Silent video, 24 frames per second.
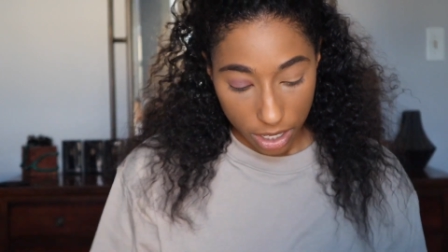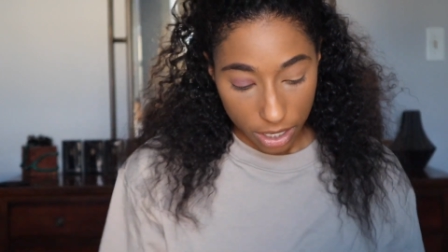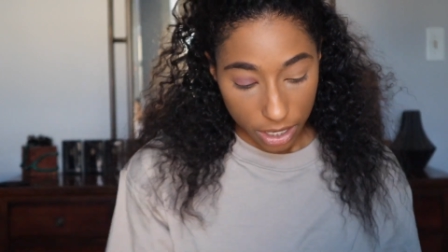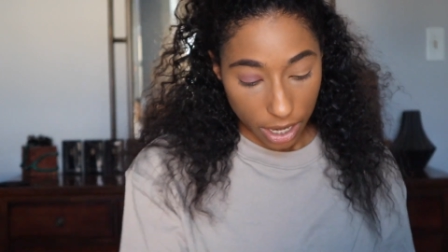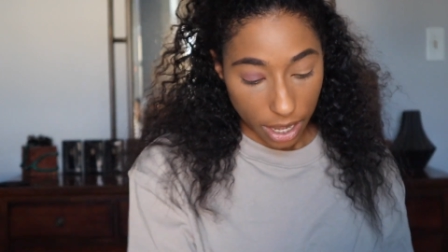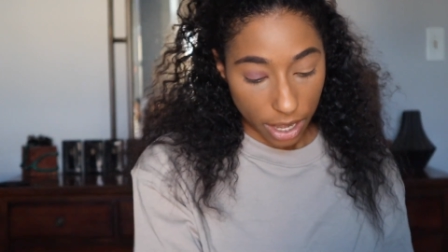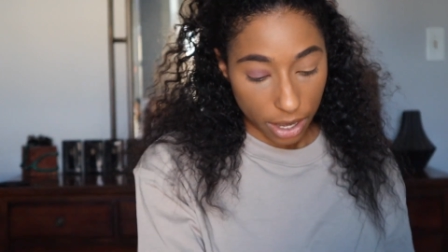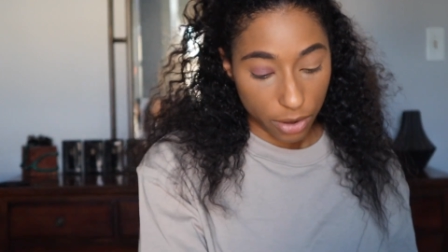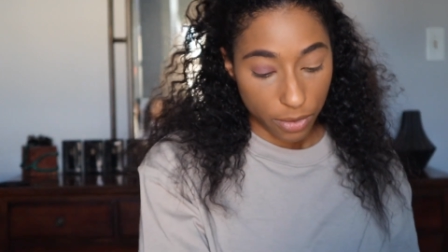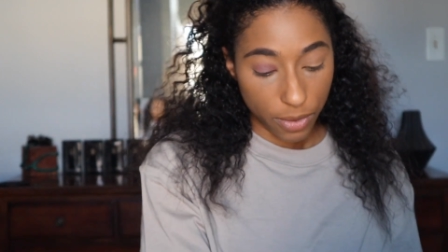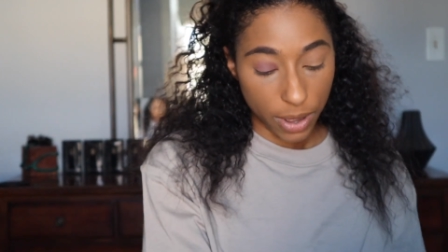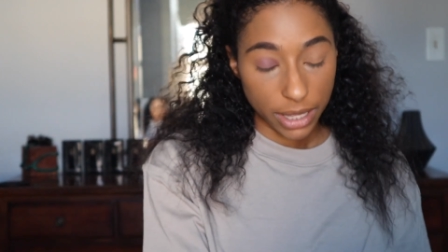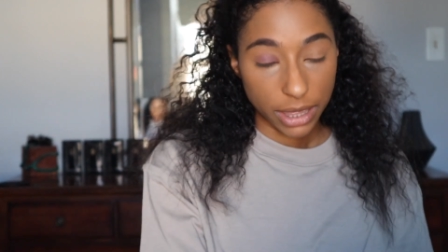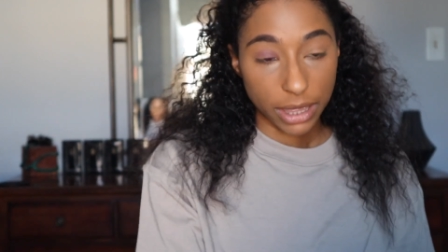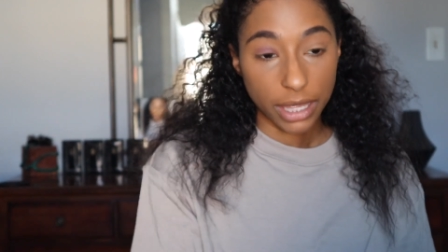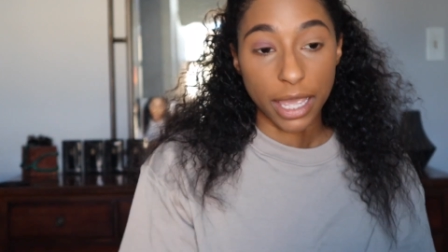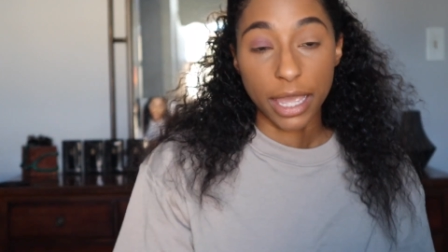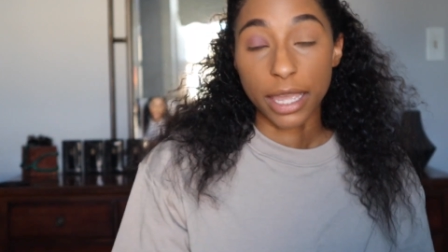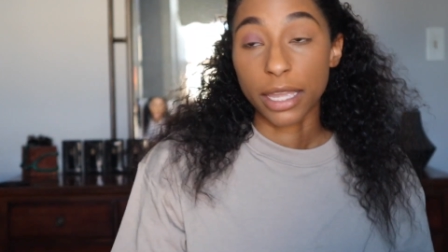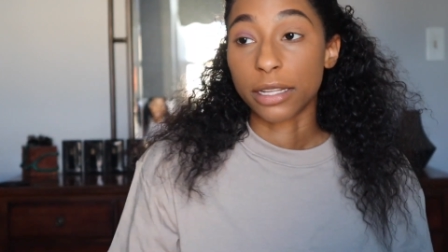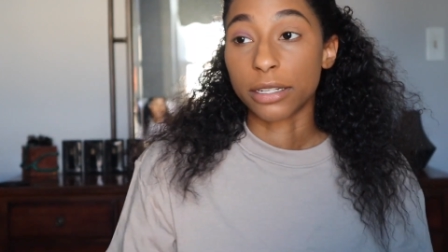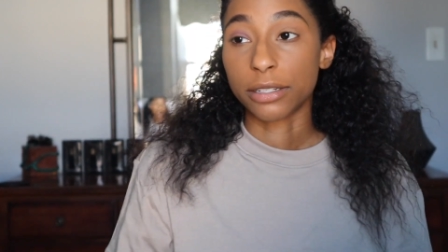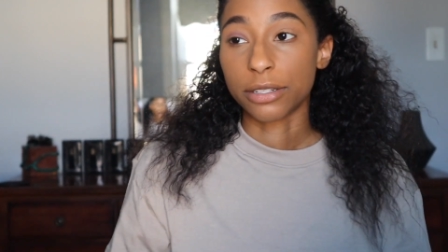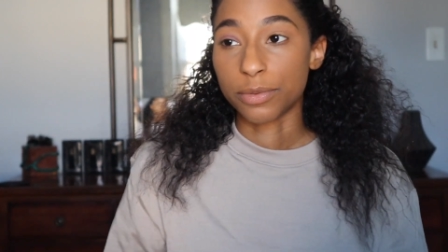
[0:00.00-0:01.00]
Not quite the
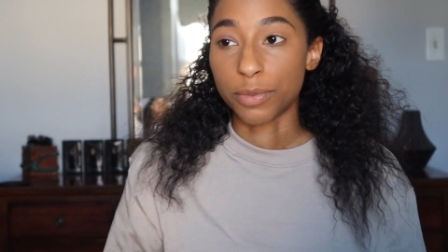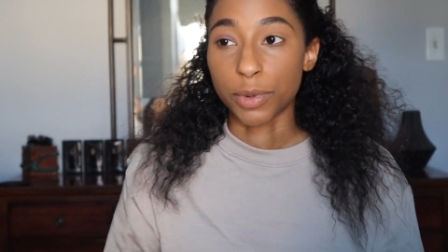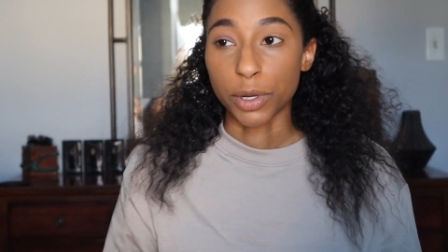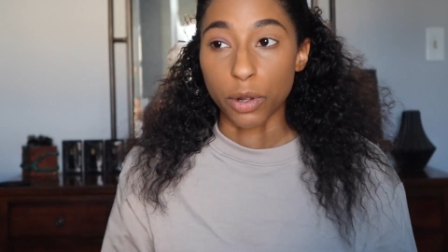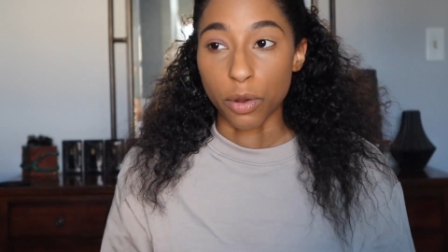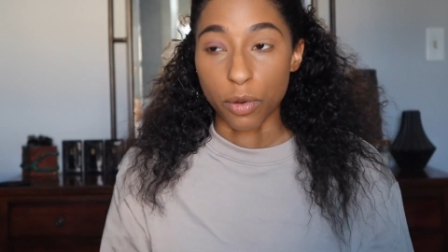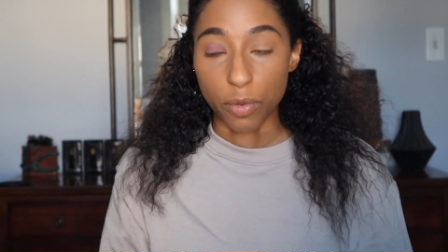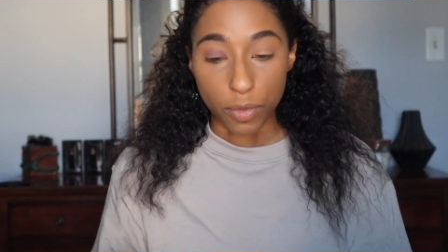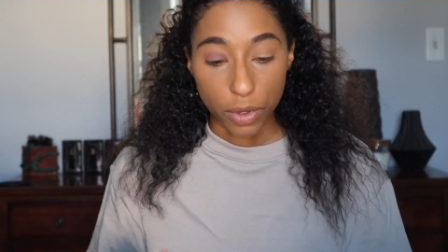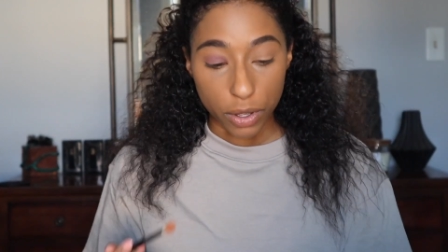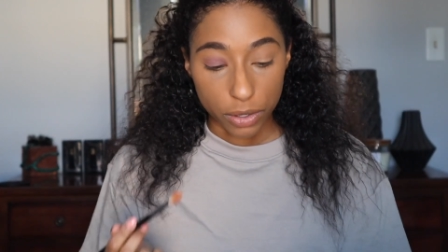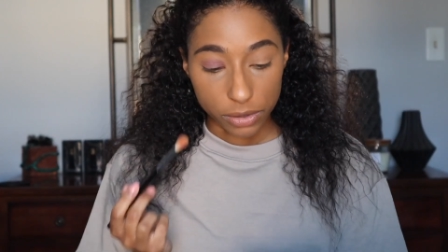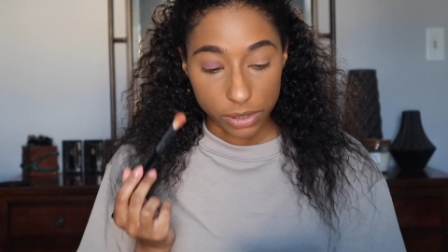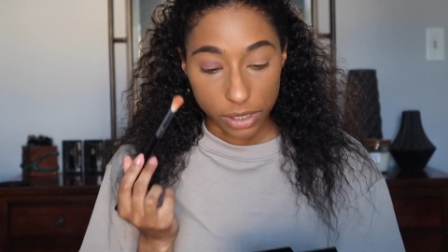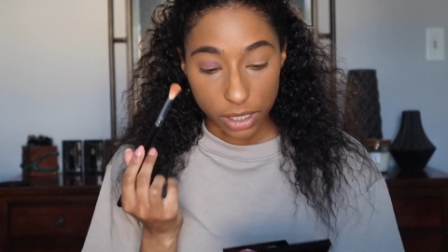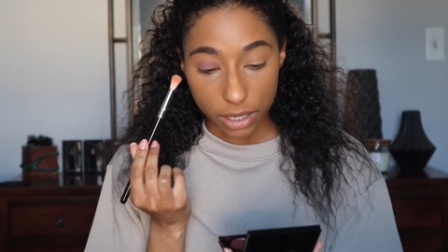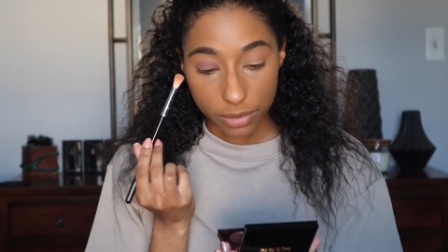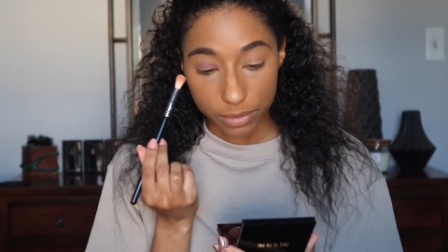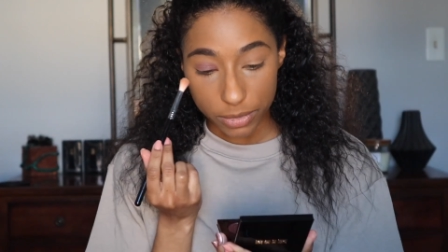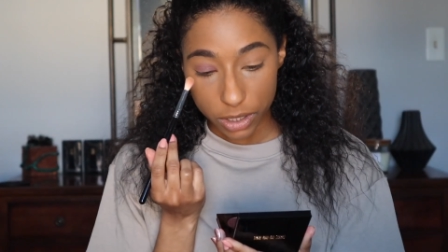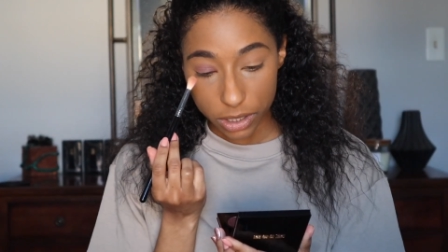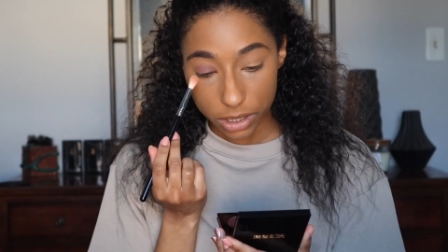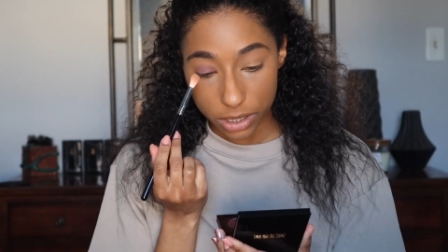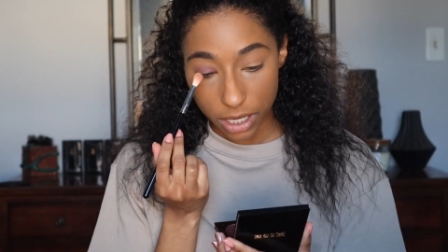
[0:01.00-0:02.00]
edge, but almost. And
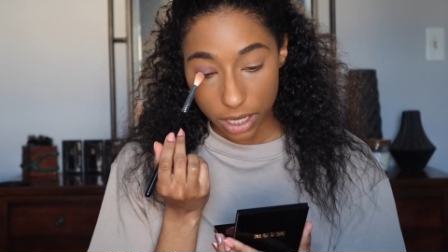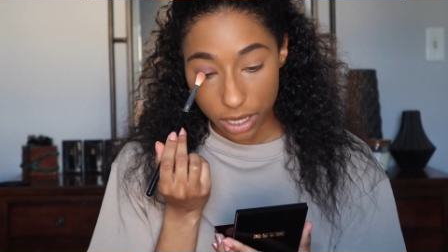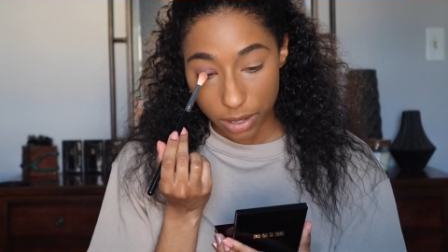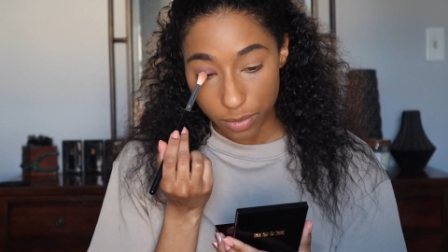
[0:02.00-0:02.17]
I'm going to take